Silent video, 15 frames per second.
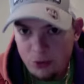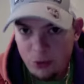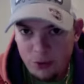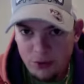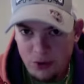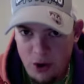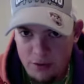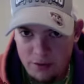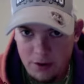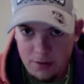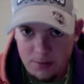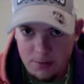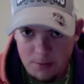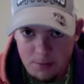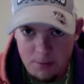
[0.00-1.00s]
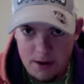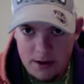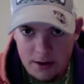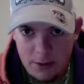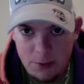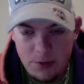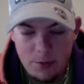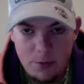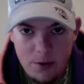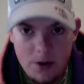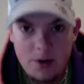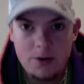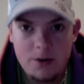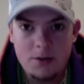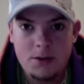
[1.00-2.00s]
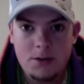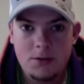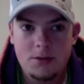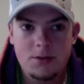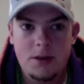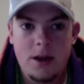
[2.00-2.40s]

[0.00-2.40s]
we resolve it mainly with words,